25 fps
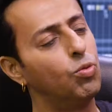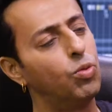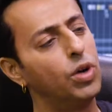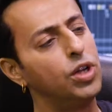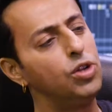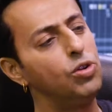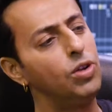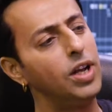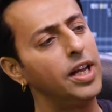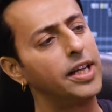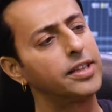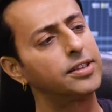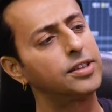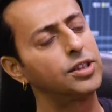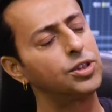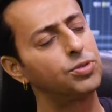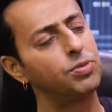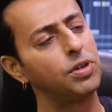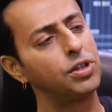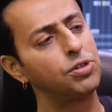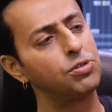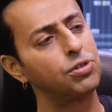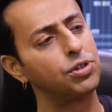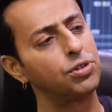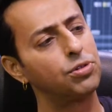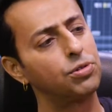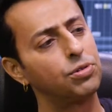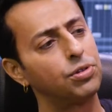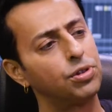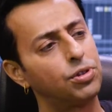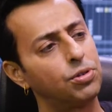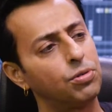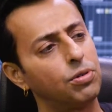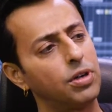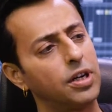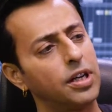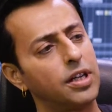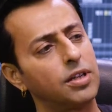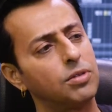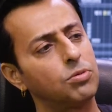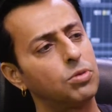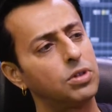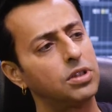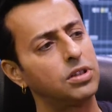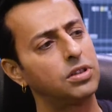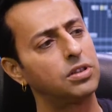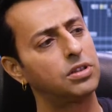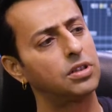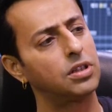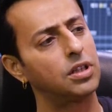Were you like this when you were touring
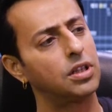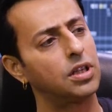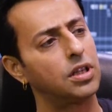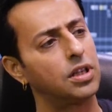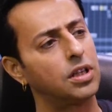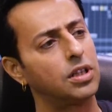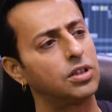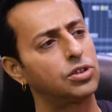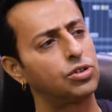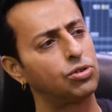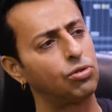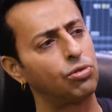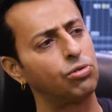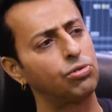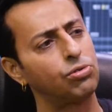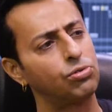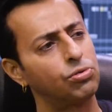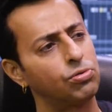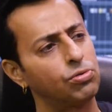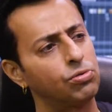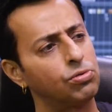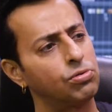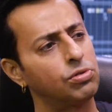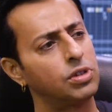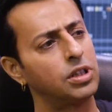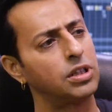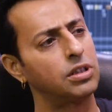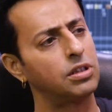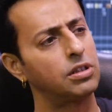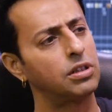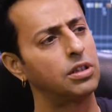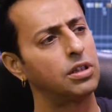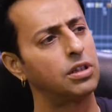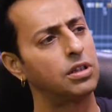with Sonu and...